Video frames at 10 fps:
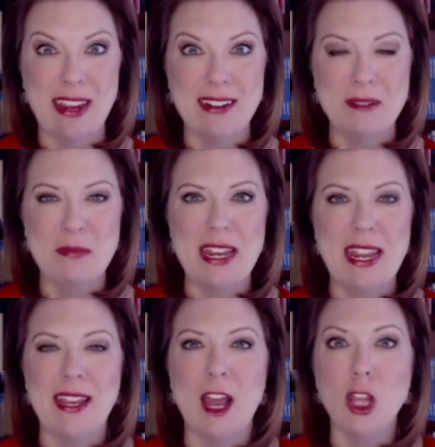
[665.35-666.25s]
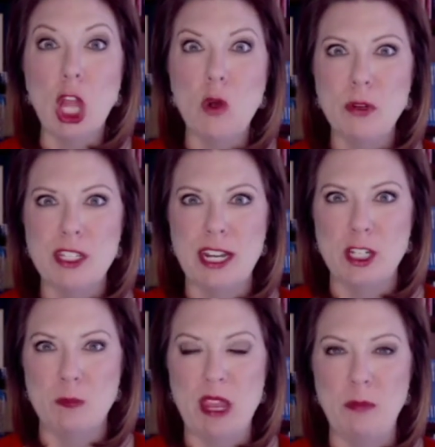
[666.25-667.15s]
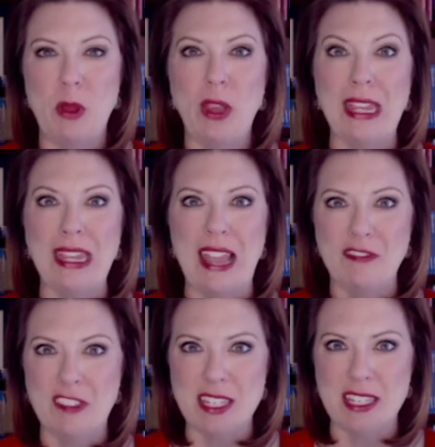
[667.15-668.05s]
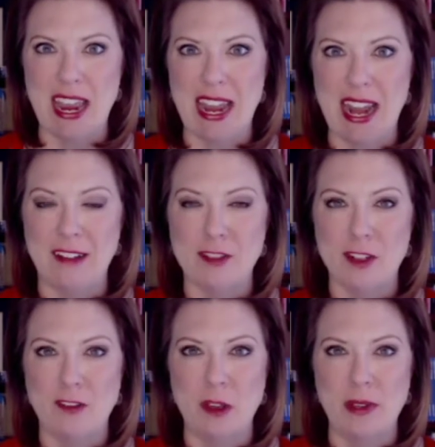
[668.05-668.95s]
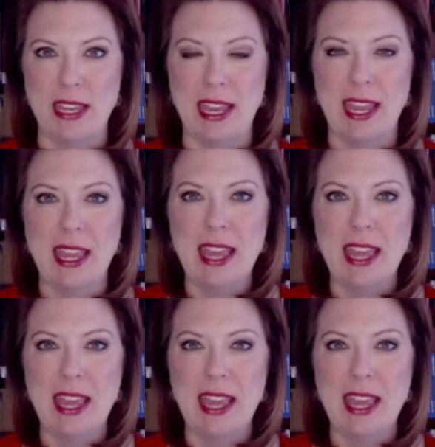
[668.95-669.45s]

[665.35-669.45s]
meaning a low percentage of people left the site after viewing it.